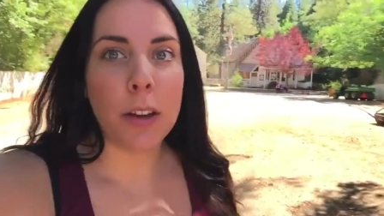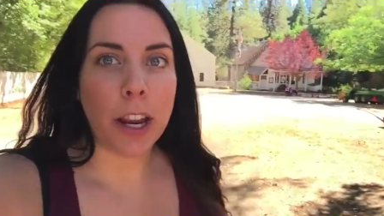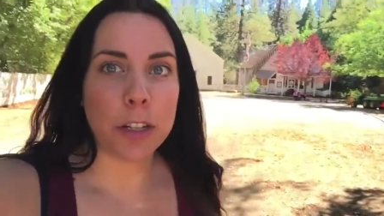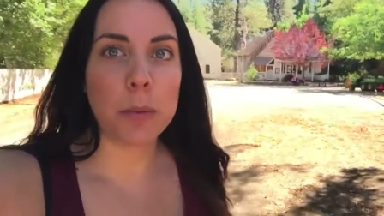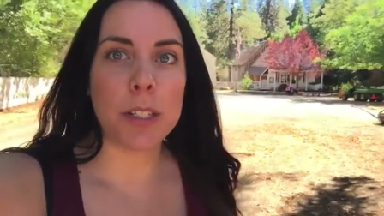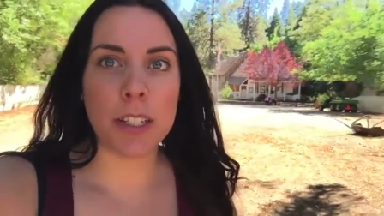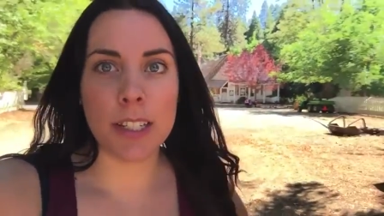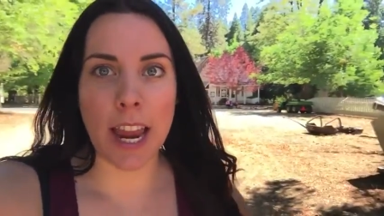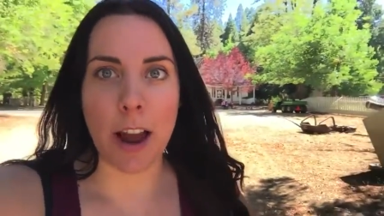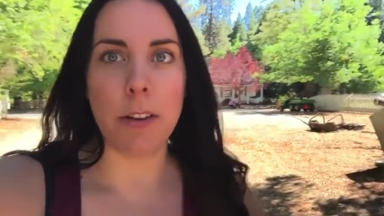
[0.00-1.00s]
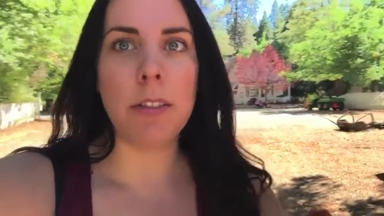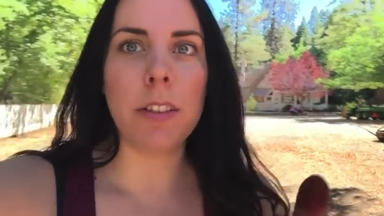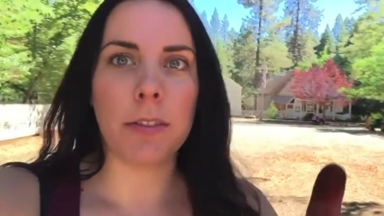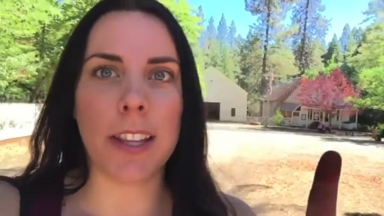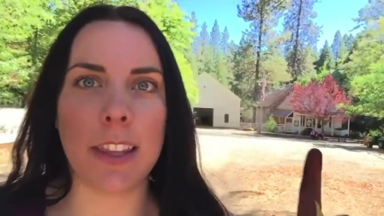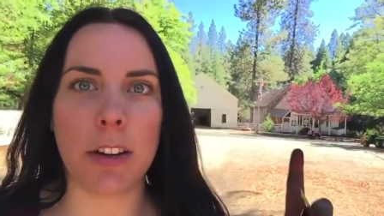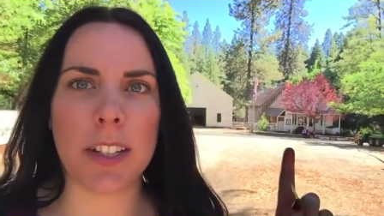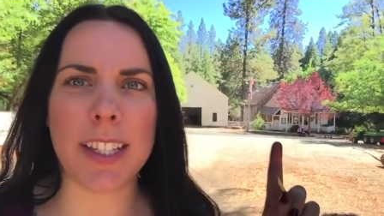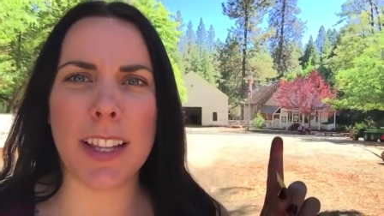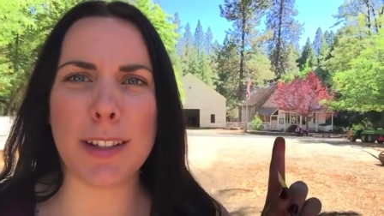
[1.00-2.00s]
I just went to the town right there.
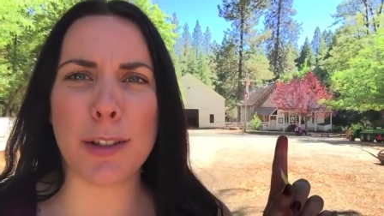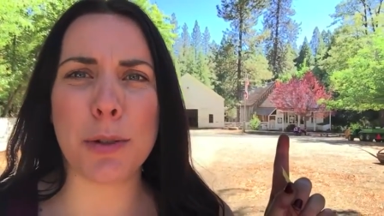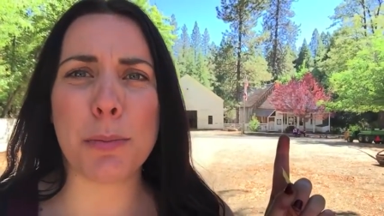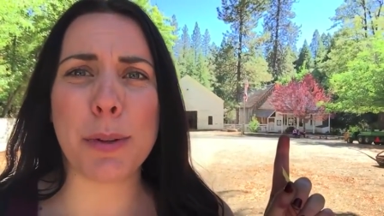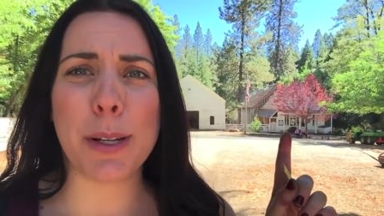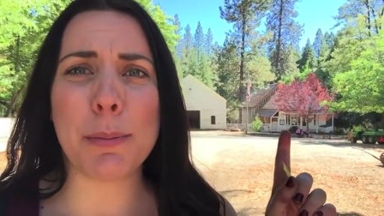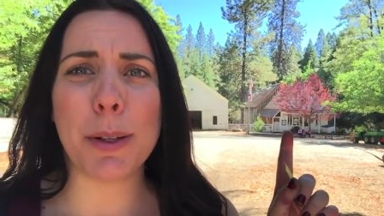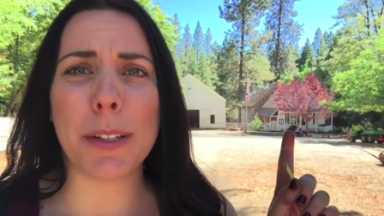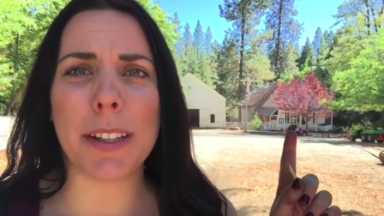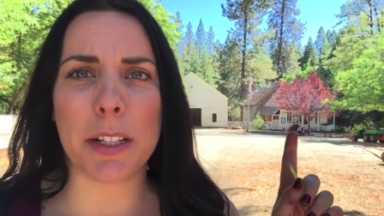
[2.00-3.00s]
Isn't that such a pretty building?